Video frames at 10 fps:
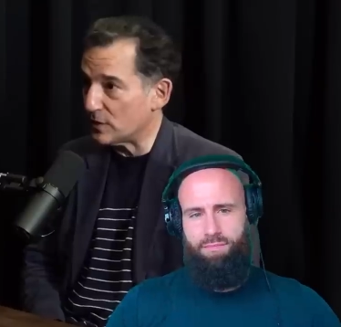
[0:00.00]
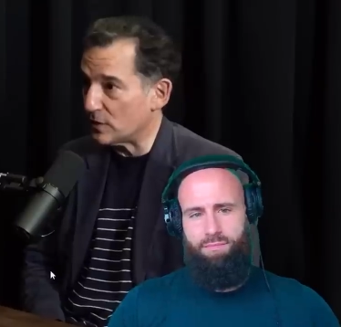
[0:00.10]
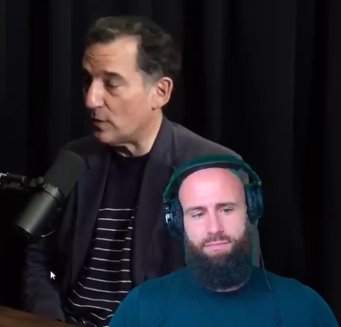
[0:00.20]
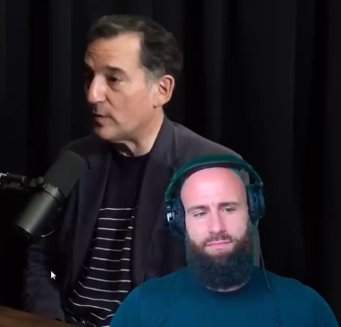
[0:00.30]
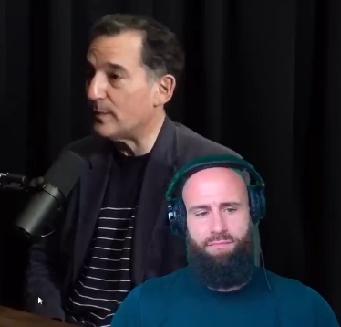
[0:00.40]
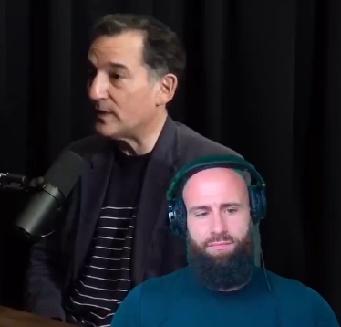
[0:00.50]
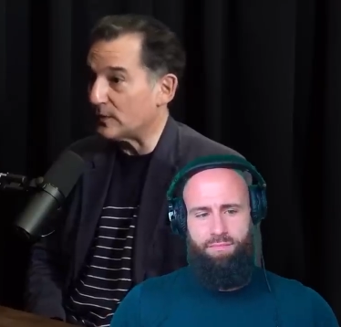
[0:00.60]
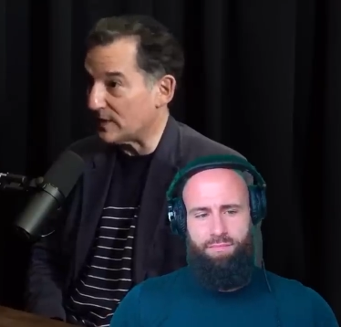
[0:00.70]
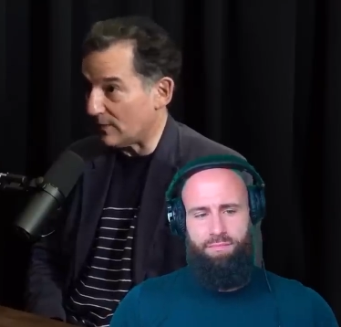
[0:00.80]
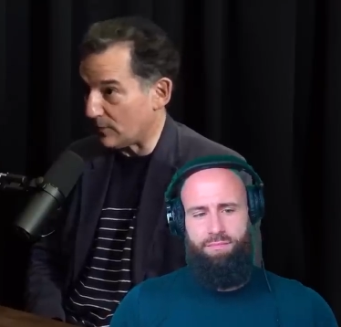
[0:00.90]
Speaker 1: as the Torah,
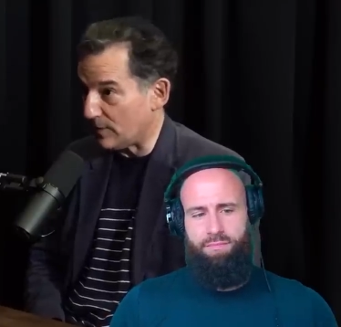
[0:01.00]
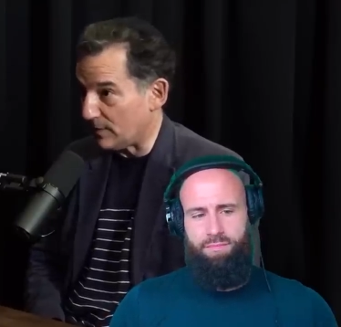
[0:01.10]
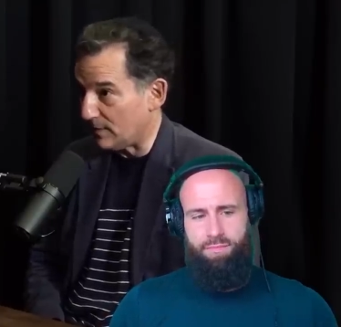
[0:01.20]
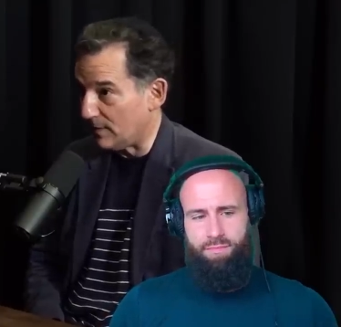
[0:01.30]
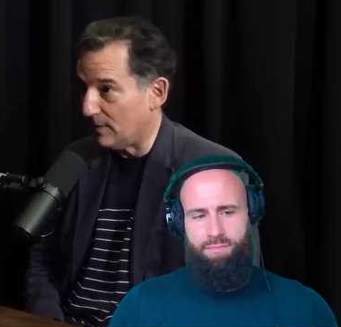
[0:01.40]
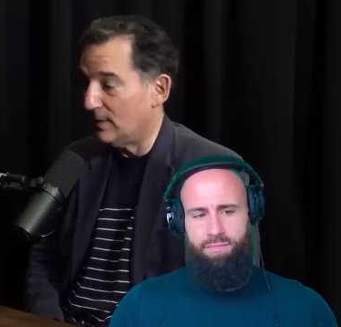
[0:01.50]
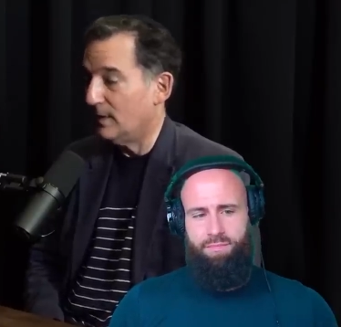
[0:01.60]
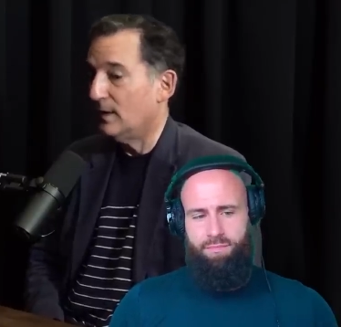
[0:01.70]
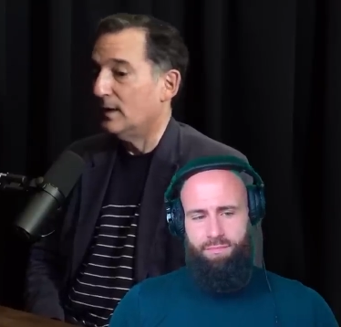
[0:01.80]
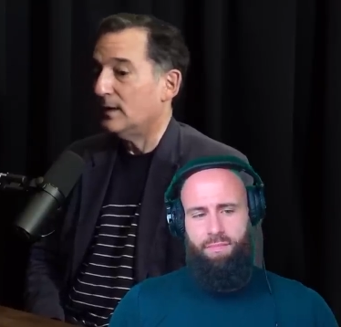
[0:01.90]
but they're different.
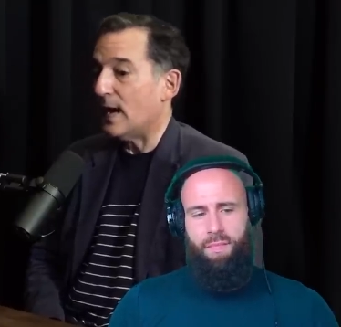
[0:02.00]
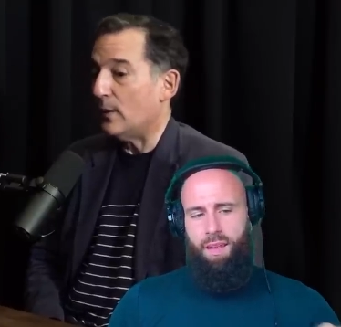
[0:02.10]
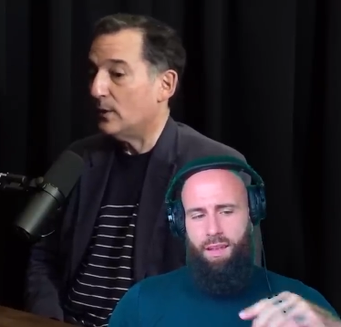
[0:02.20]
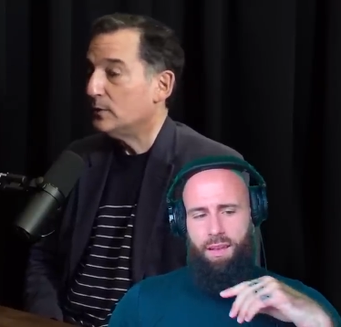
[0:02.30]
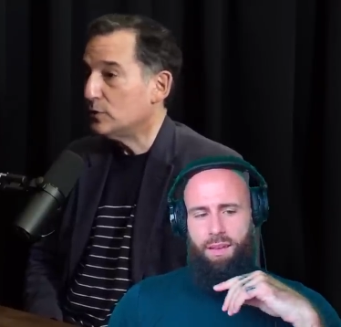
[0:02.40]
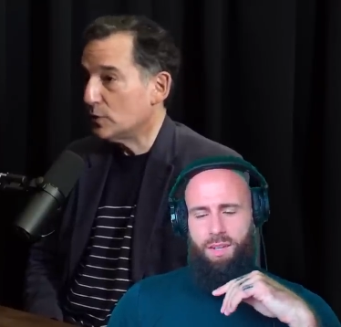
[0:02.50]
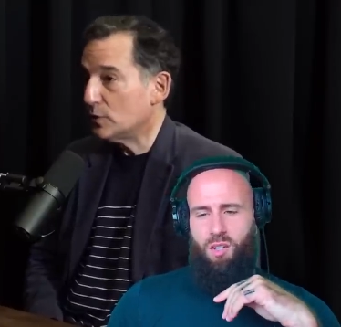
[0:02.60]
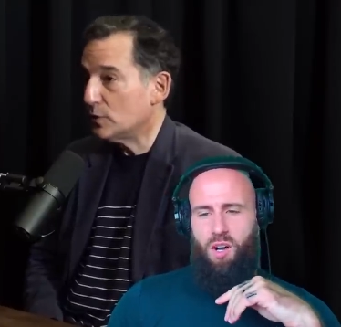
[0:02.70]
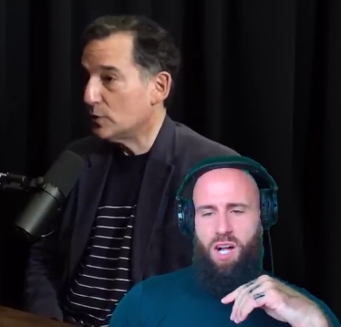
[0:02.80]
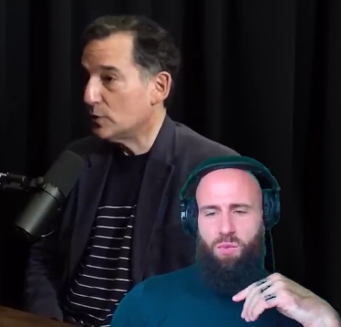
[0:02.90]
Now,
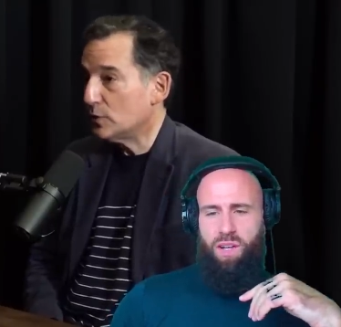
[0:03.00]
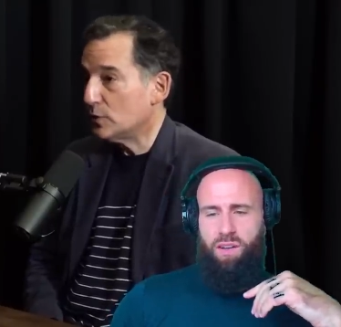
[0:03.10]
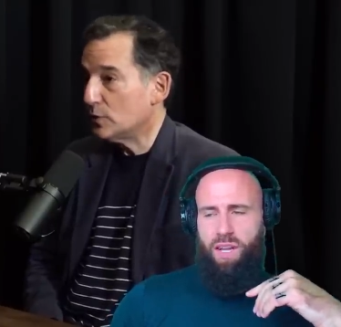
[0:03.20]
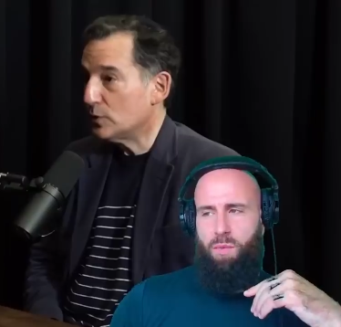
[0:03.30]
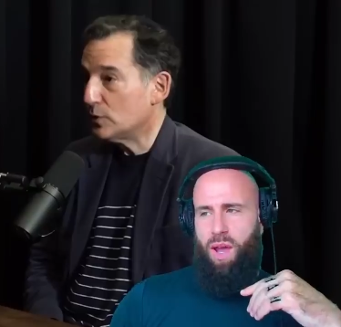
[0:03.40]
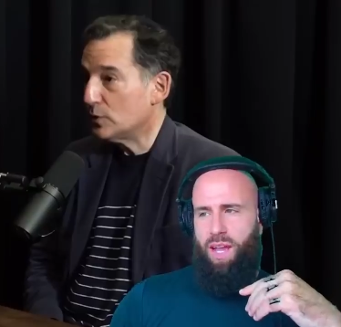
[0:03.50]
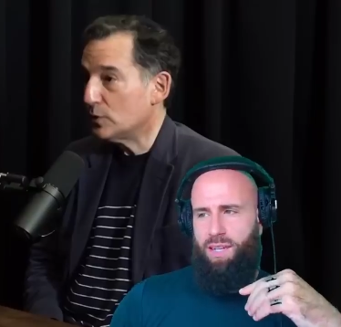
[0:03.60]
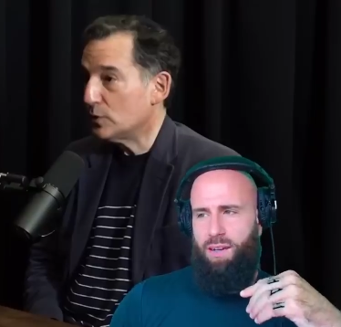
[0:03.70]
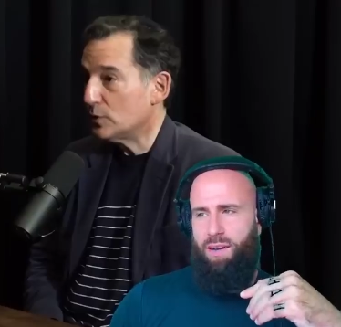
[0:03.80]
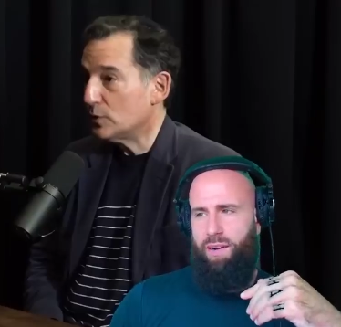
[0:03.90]
Speaker 2: so ultimately he
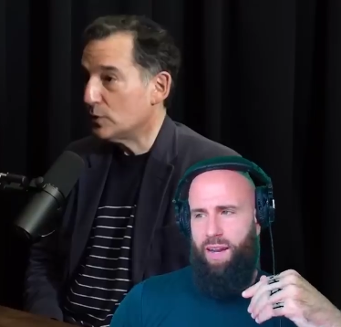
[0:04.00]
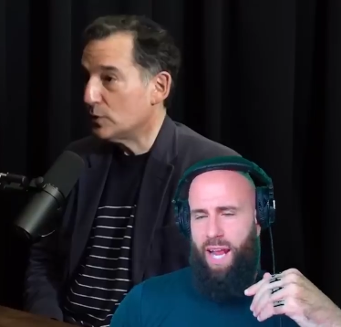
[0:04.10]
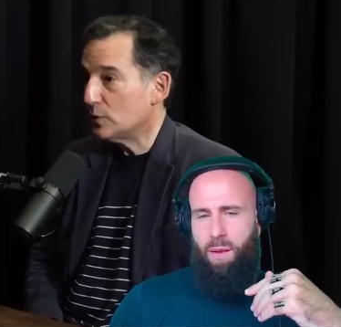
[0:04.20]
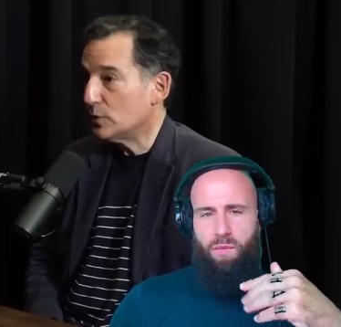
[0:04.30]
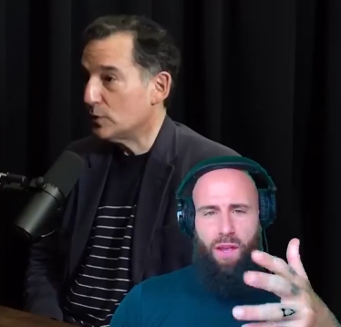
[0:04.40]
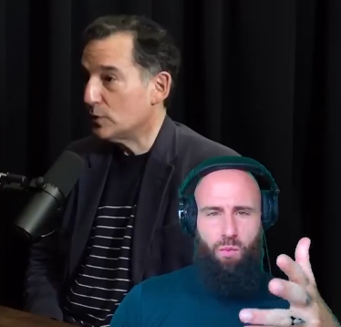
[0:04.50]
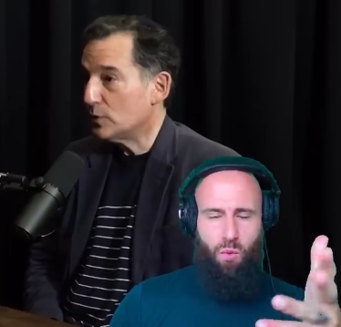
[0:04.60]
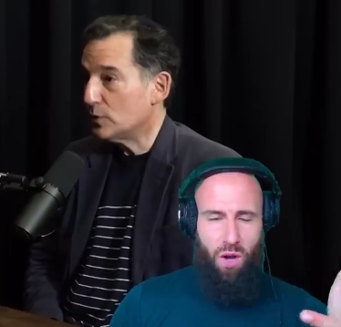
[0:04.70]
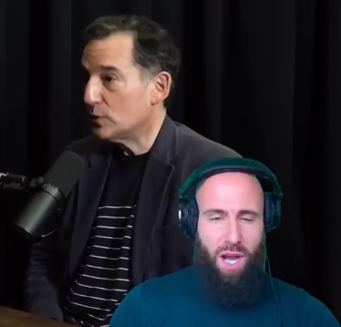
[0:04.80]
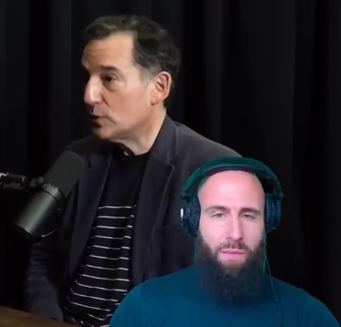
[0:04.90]
makes the claim that
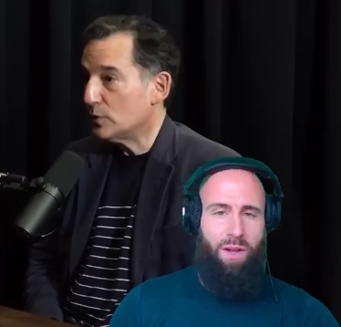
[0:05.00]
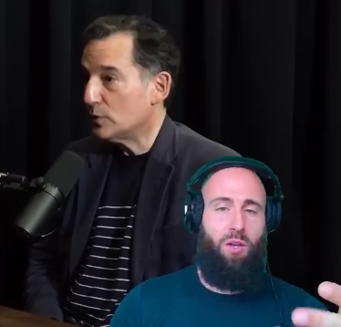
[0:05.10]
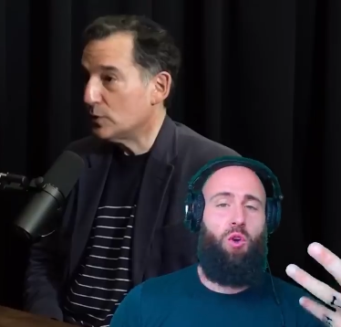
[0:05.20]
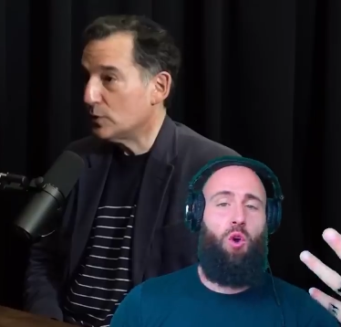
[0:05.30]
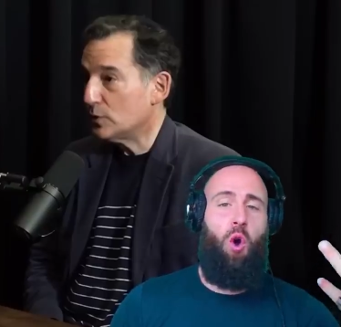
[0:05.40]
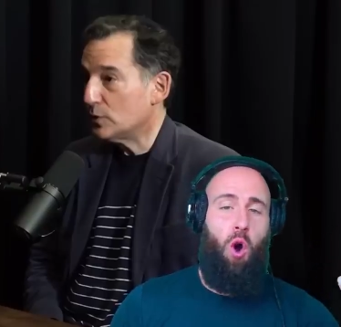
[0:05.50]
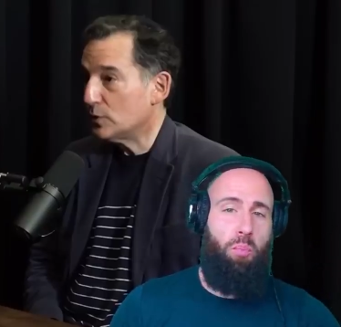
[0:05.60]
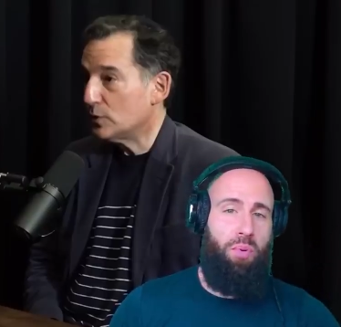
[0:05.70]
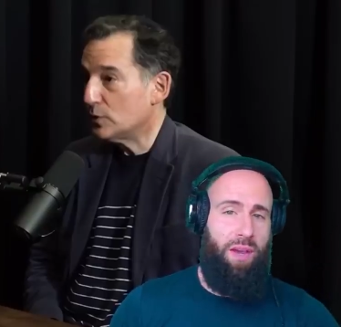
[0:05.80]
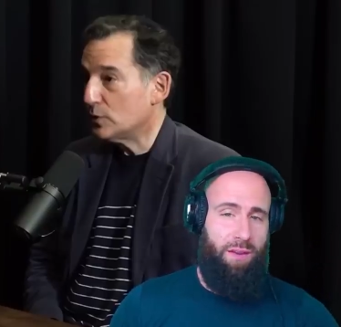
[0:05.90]
Muhammad
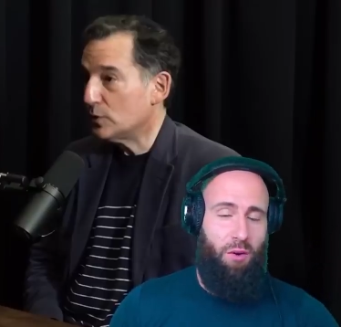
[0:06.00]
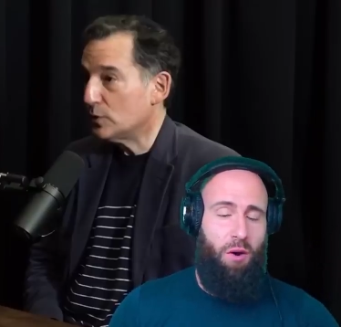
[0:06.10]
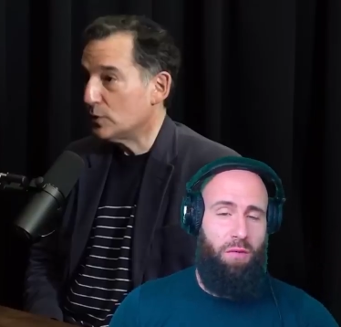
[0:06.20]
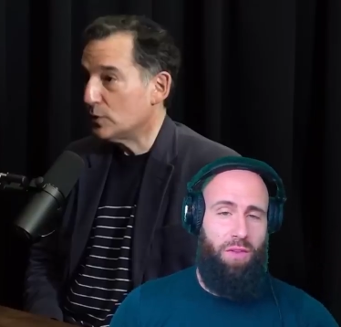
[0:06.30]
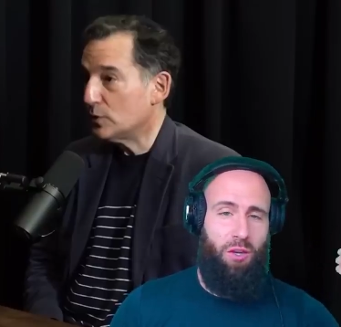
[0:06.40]
copied of the